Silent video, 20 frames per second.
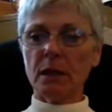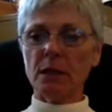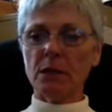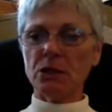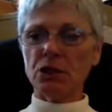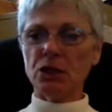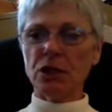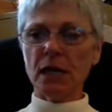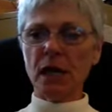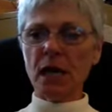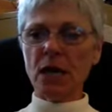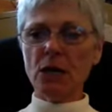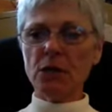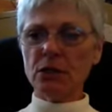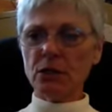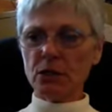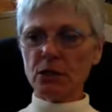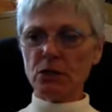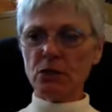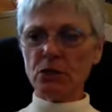She had
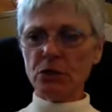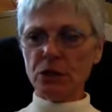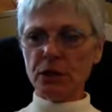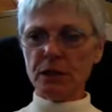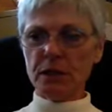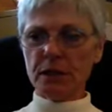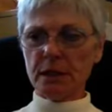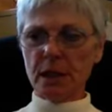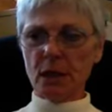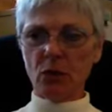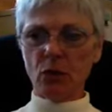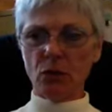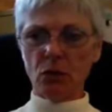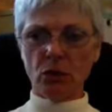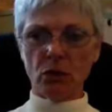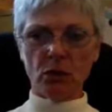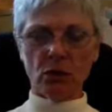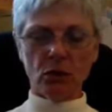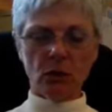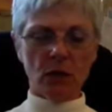delusions that
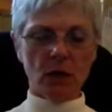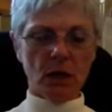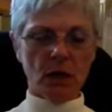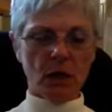were